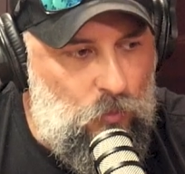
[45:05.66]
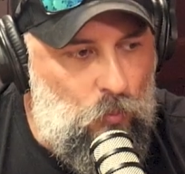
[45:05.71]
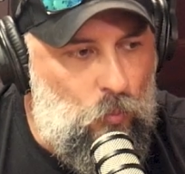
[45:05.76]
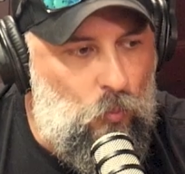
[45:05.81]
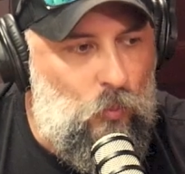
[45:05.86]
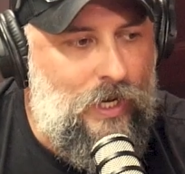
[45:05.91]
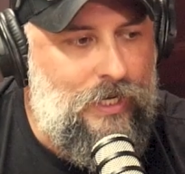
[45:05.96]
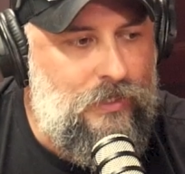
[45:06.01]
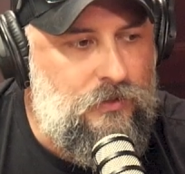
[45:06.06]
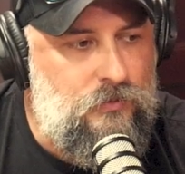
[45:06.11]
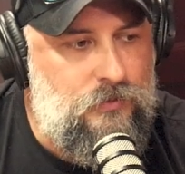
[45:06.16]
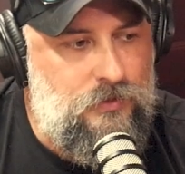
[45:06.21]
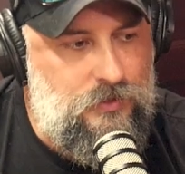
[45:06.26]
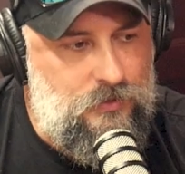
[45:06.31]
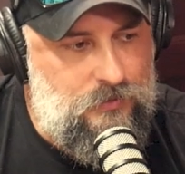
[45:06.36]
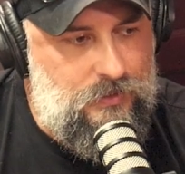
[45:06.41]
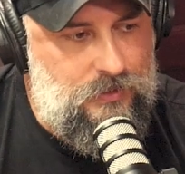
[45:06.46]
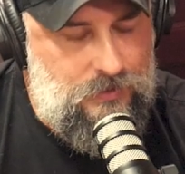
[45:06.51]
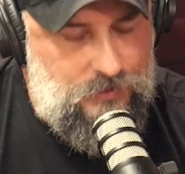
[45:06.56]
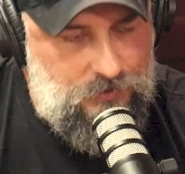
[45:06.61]
Why don't
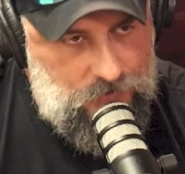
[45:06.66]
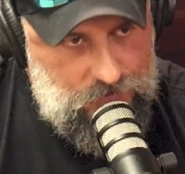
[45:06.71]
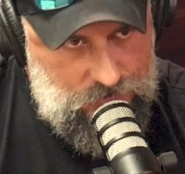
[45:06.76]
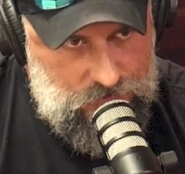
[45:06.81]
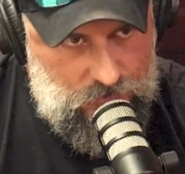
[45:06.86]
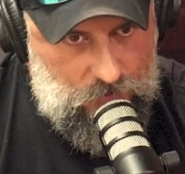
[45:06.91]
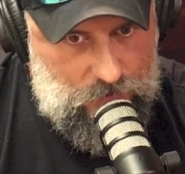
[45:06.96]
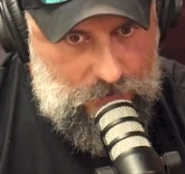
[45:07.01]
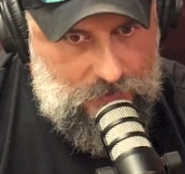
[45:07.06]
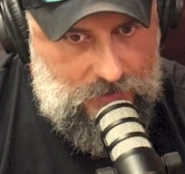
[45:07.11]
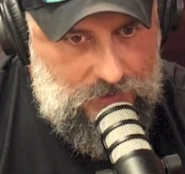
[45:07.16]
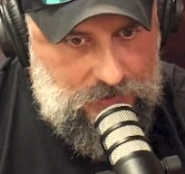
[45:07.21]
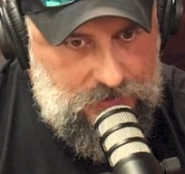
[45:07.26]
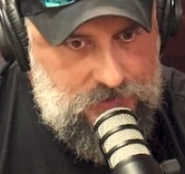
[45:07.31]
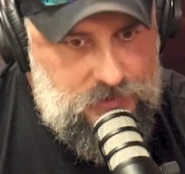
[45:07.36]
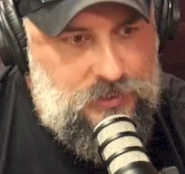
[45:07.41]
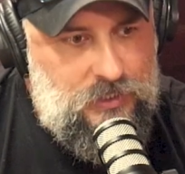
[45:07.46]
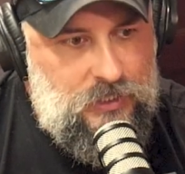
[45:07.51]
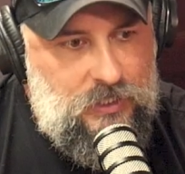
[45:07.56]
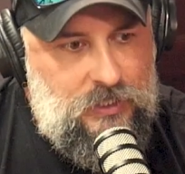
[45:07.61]
you get on your
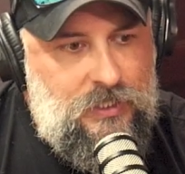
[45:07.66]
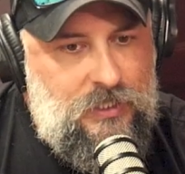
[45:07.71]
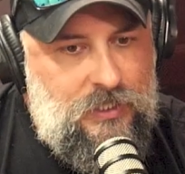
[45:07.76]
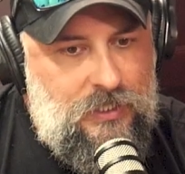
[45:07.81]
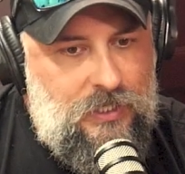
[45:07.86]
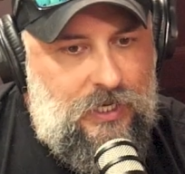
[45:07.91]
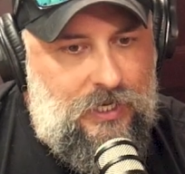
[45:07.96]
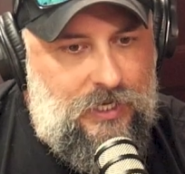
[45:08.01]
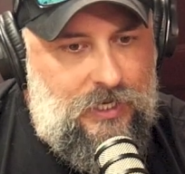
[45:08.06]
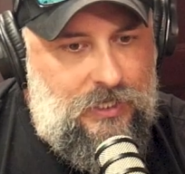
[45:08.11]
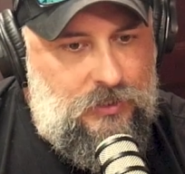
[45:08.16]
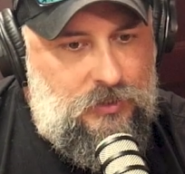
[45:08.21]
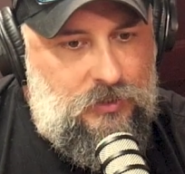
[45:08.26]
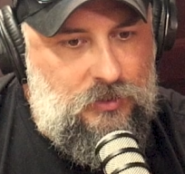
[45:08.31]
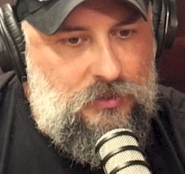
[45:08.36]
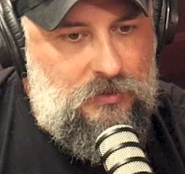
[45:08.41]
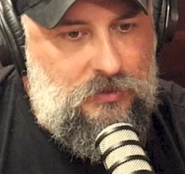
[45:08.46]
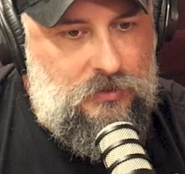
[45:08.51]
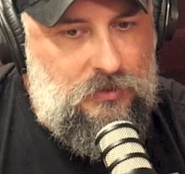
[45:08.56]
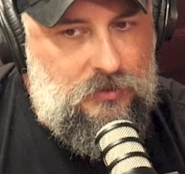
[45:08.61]
soapbox
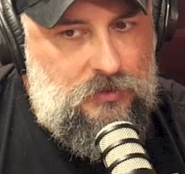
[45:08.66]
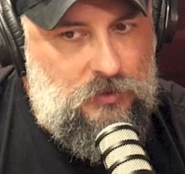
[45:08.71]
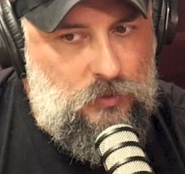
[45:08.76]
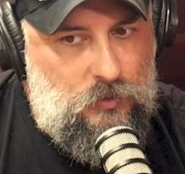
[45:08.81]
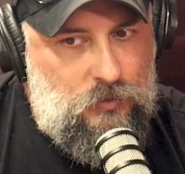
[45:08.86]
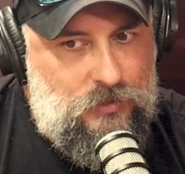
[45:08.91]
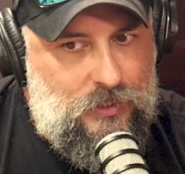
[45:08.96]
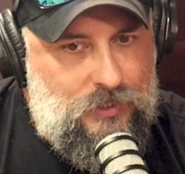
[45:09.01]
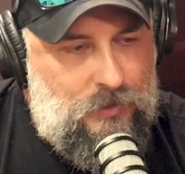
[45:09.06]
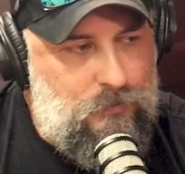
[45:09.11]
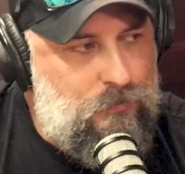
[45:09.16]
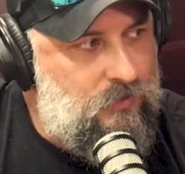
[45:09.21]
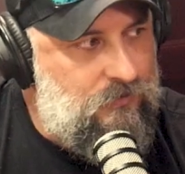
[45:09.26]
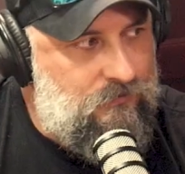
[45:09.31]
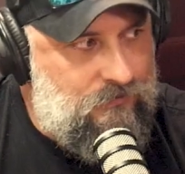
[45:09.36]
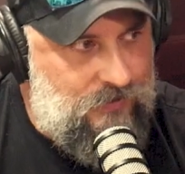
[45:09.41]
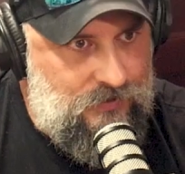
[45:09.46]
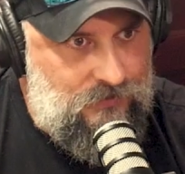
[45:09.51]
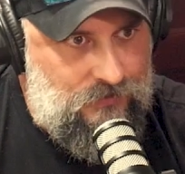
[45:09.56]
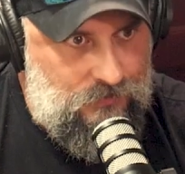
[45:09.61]
and you try to
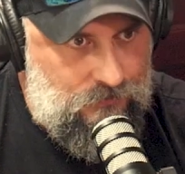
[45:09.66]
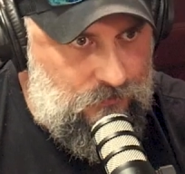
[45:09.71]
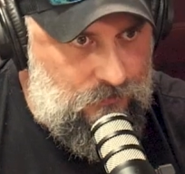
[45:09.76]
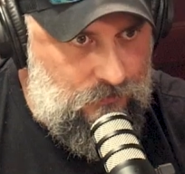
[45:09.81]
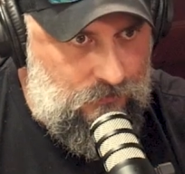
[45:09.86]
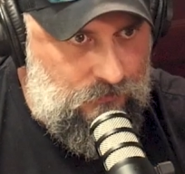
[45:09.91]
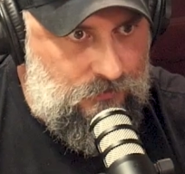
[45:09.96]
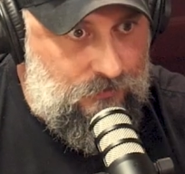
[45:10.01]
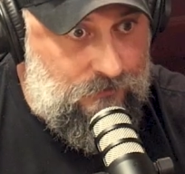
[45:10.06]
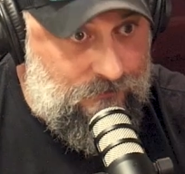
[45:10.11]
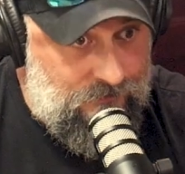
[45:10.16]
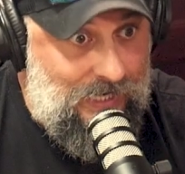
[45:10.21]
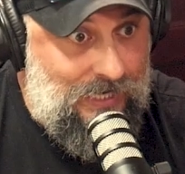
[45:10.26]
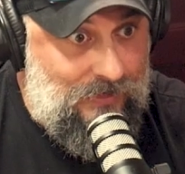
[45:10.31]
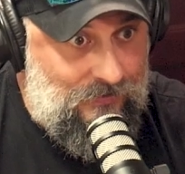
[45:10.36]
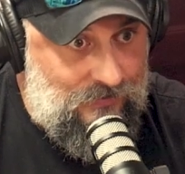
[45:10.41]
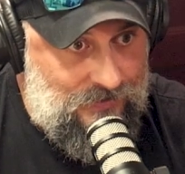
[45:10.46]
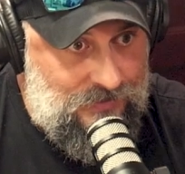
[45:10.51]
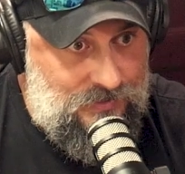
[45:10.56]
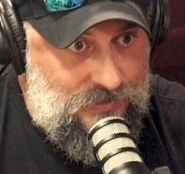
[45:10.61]
prevent the
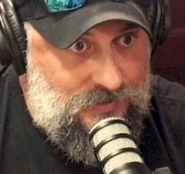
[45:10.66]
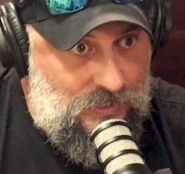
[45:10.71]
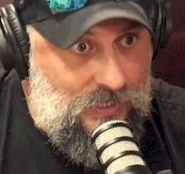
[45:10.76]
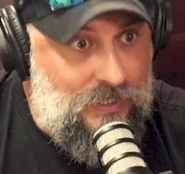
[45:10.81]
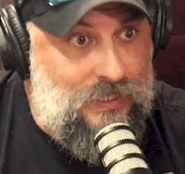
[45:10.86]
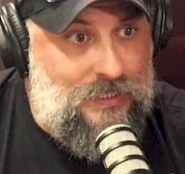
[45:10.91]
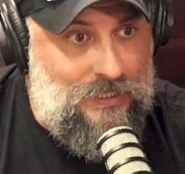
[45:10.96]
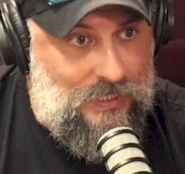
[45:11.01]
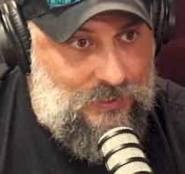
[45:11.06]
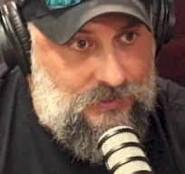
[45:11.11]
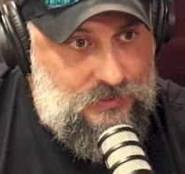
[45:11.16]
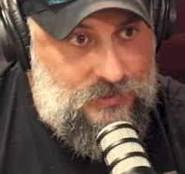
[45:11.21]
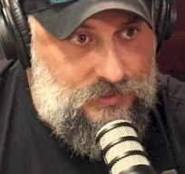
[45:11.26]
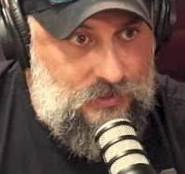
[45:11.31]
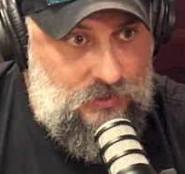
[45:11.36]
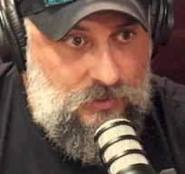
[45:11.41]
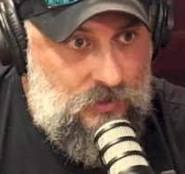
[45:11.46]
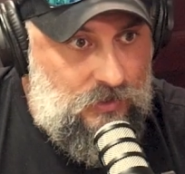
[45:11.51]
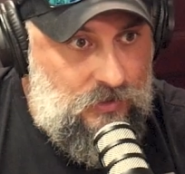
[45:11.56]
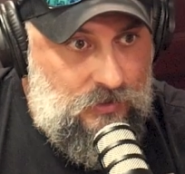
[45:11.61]
violence
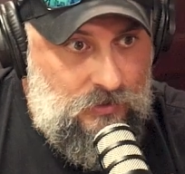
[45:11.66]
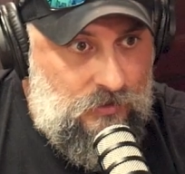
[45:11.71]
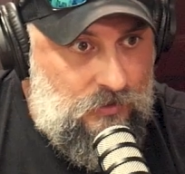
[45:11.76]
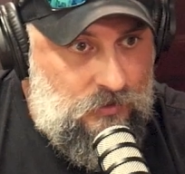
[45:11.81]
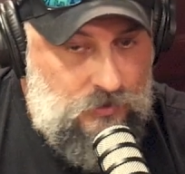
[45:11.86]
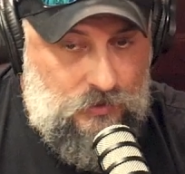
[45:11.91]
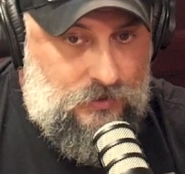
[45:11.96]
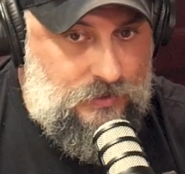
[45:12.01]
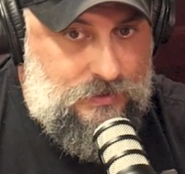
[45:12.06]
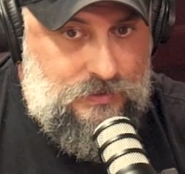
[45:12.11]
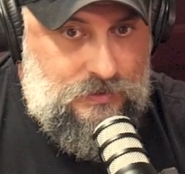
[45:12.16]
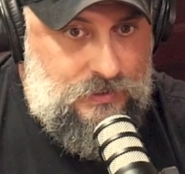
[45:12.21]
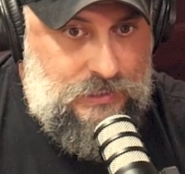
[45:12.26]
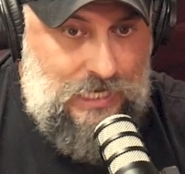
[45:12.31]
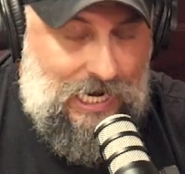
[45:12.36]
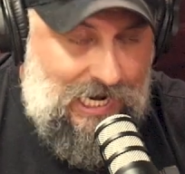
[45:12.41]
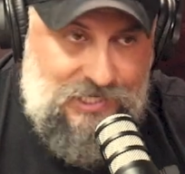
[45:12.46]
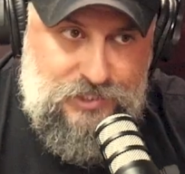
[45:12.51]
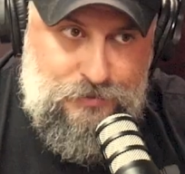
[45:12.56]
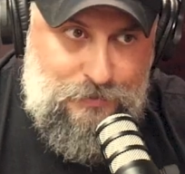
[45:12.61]
against your
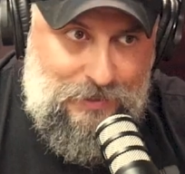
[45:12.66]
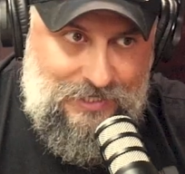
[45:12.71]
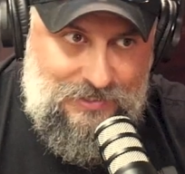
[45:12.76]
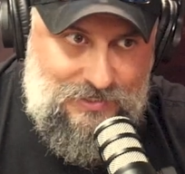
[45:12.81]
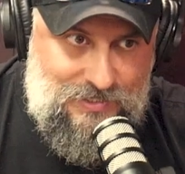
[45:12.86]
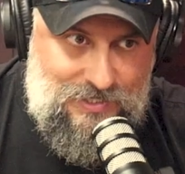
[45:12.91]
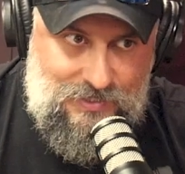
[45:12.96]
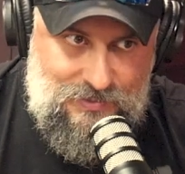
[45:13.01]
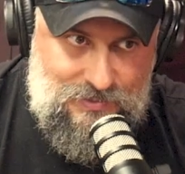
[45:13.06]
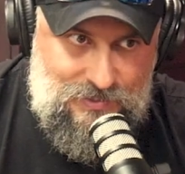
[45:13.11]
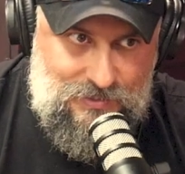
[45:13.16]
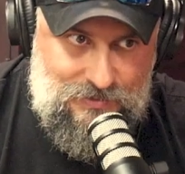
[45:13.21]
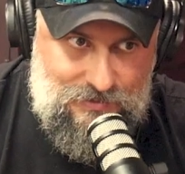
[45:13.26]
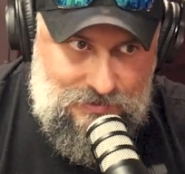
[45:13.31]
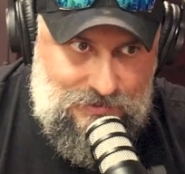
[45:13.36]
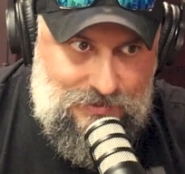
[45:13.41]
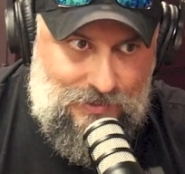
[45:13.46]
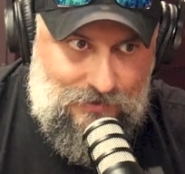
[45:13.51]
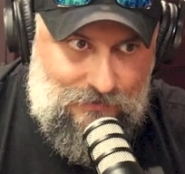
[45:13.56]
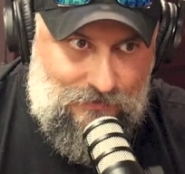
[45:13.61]
tax-paying
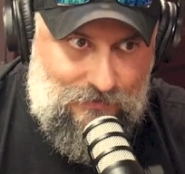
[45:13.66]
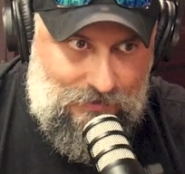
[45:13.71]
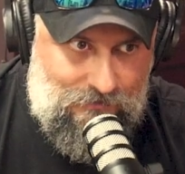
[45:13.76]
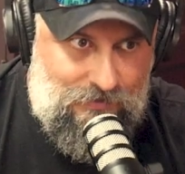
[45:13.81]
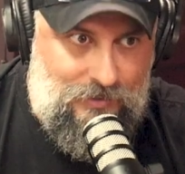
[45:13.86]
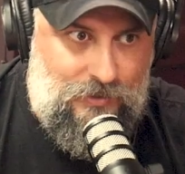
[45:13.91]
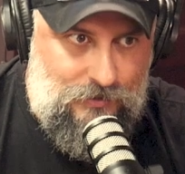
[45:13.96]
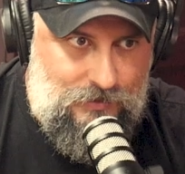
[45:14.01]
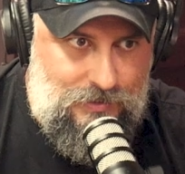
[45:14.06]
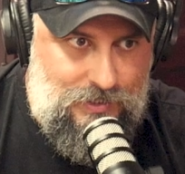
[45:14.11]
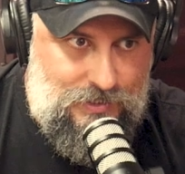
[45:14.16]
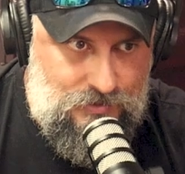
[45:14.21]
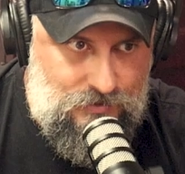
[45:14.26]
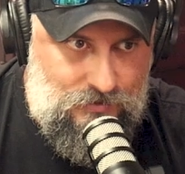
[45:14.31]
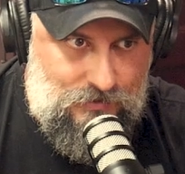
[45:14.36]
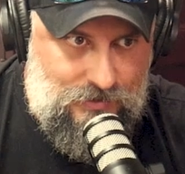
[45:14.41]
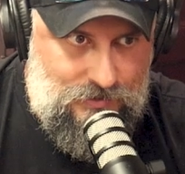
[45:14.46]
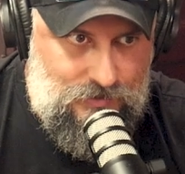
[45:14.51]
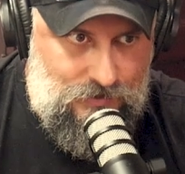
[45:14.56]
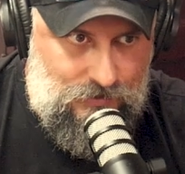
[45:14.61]
citizens that live in your
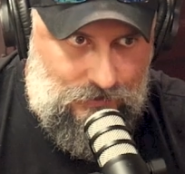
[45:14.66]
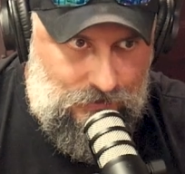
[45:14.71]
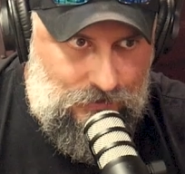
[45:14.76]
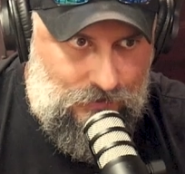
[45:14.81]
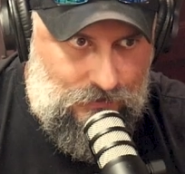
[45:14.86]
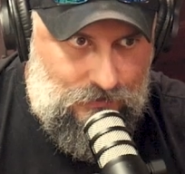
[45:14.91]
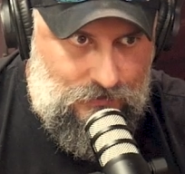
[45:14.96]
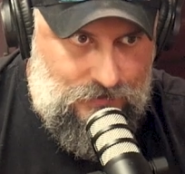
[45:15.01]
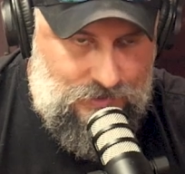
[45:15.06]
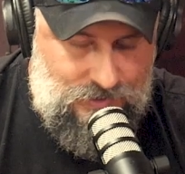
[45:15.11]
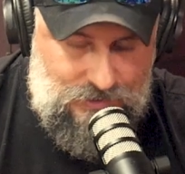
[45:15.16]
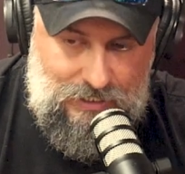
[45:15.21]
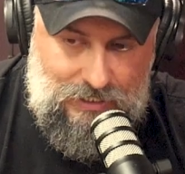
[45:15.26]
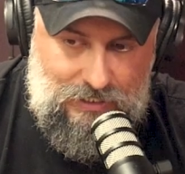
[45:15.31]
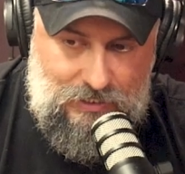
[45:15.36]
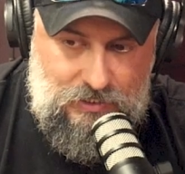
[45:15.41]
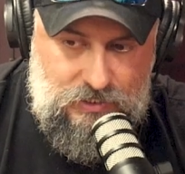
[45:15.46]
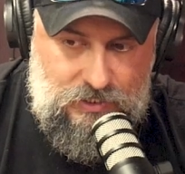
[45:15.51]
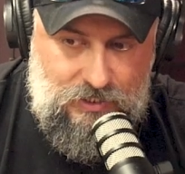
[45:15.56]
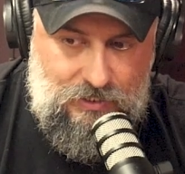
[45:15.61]
districts or your
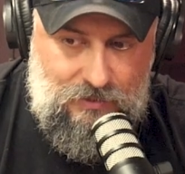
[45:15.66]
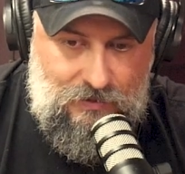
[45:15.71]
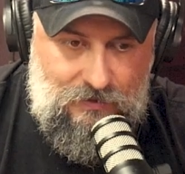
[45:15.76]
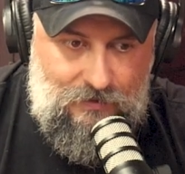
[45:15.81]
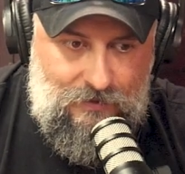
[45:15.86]
states